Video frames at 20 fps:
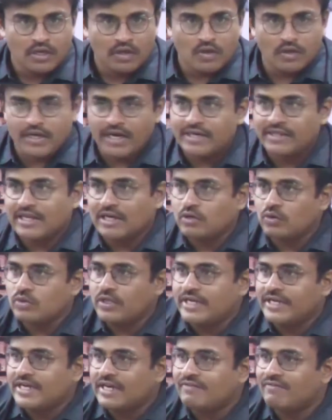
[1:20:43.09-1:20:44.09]
Okay, and that too they
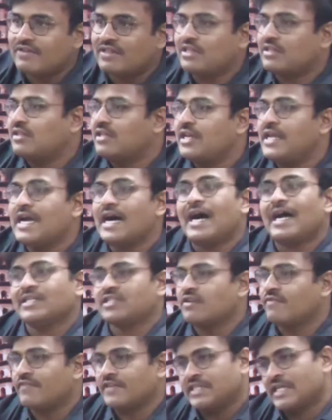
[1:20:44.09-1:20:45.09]
did with a
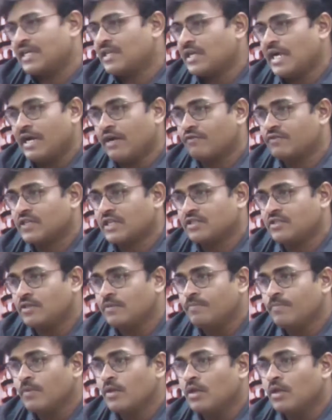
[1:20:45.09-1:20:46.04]
3-arched facade kind of structure.